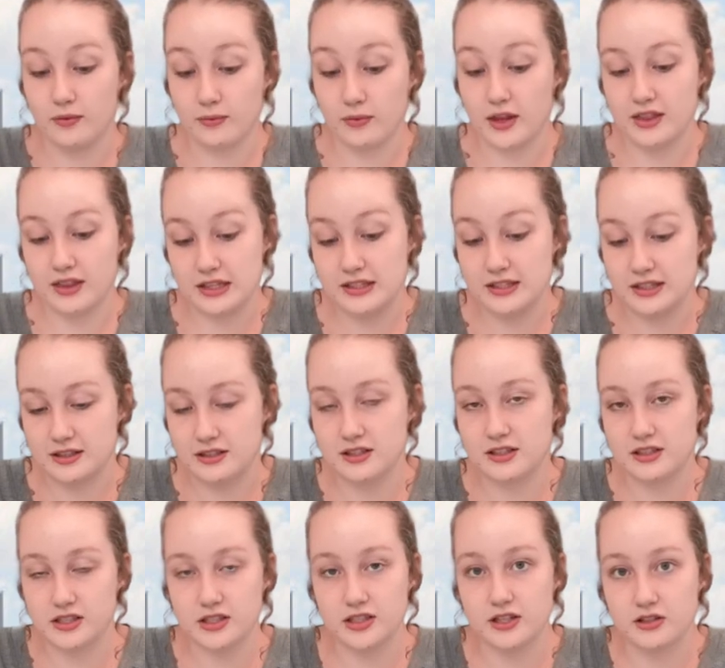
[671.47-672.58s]
in this
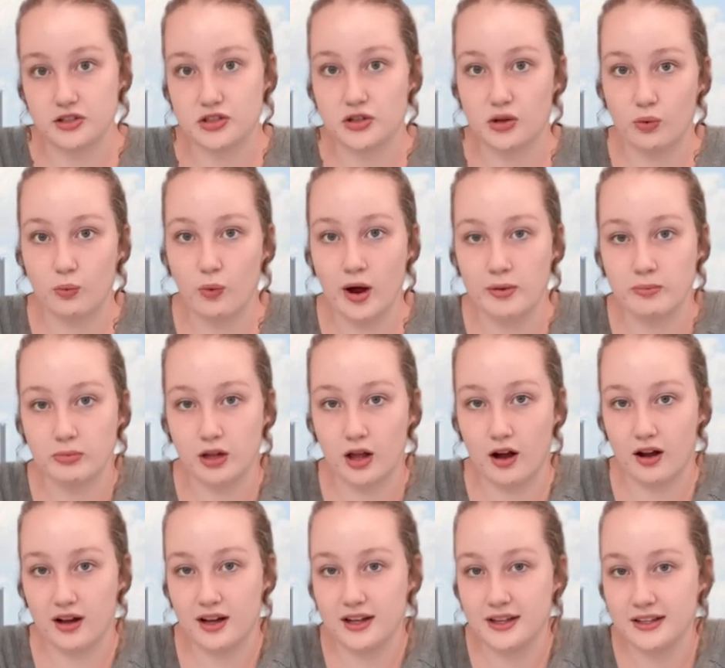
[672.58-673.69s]
instance, there's no 1
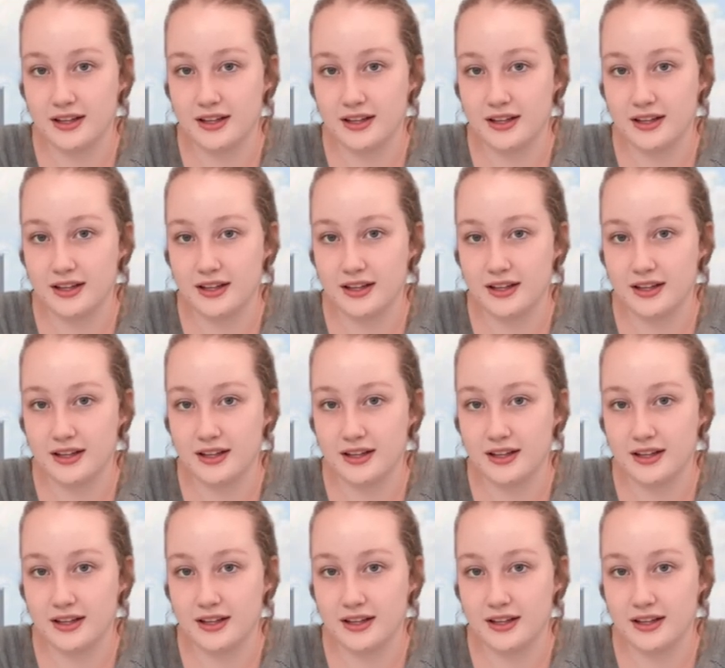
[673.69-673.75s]
block